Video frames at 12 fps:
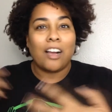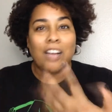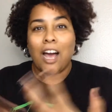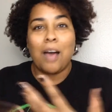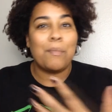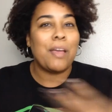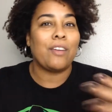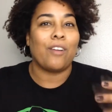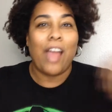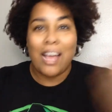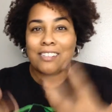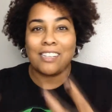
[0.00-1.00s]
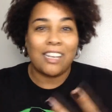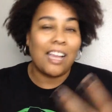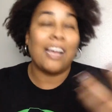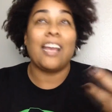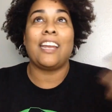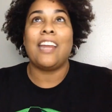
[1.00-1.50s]
a comment or has a
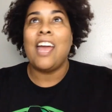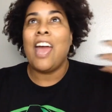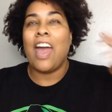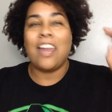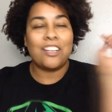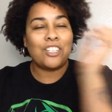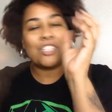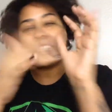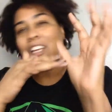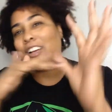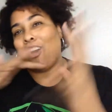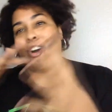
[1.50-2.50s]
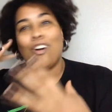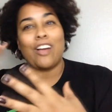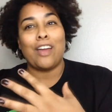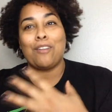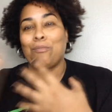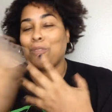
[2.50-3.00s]
line and it's just like all
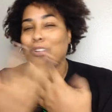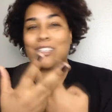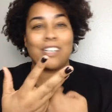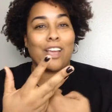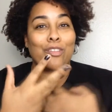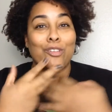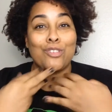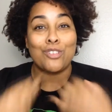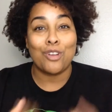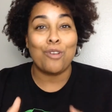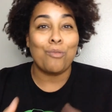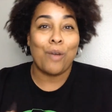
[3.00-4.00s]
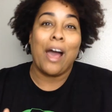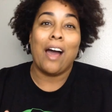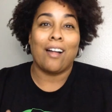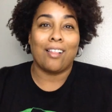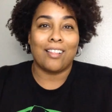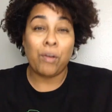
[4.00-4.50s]
kind of works together so
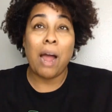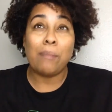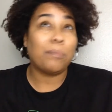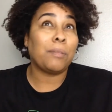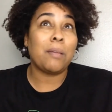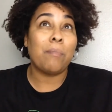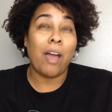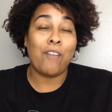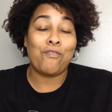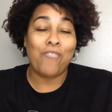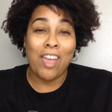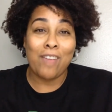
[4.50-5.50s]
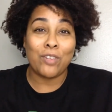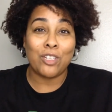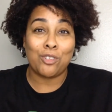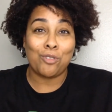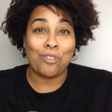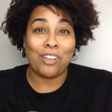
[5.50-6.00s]
well. Probably my favorite
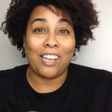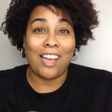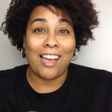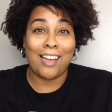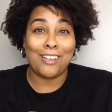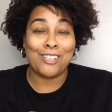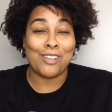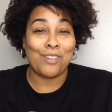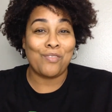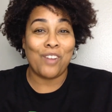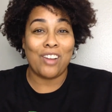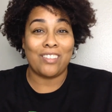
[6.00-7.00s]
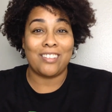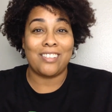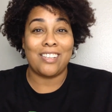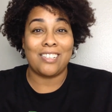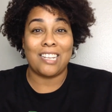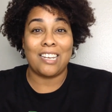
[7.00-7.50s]
storyline so far this
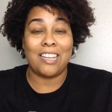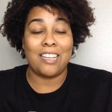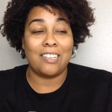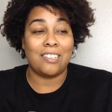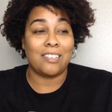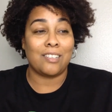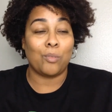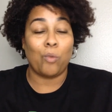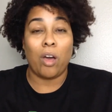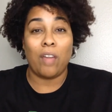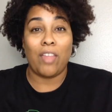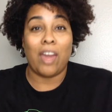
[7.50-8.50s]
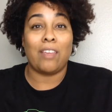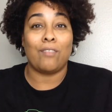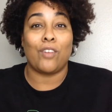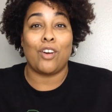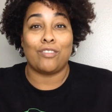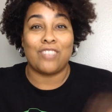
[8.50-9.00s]
season is the one that
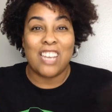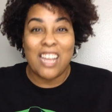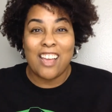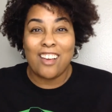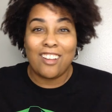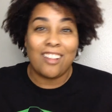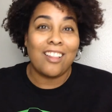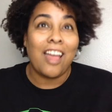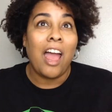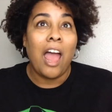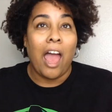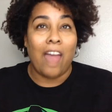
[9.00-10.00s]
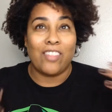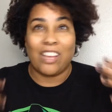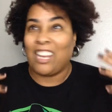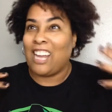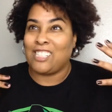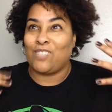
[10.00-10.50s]
involves Neil and the
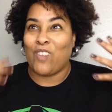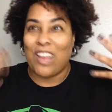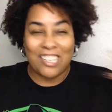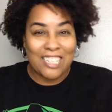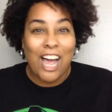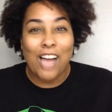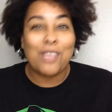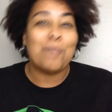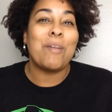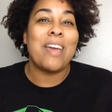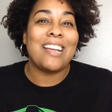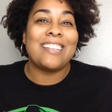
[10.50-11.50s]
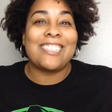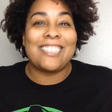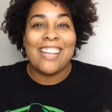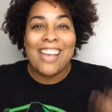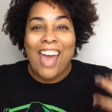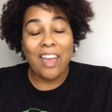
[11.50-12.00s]
classified
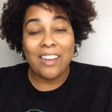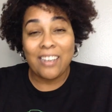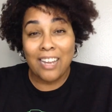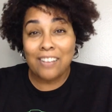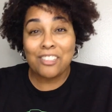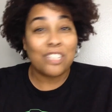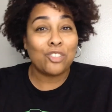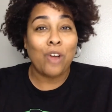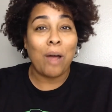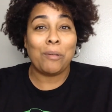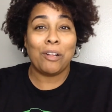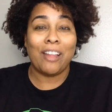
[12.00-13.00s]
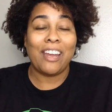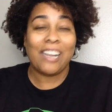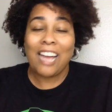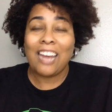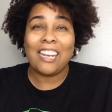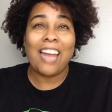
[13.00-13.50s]
documents and Neil's in trouble and I kind
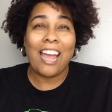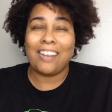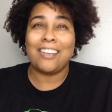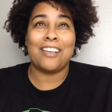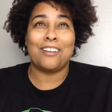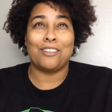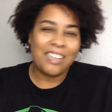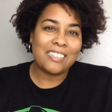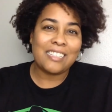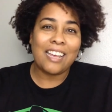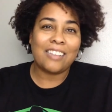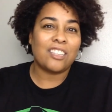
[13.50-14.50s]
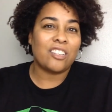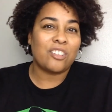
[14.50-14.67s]
of like Neil. He's like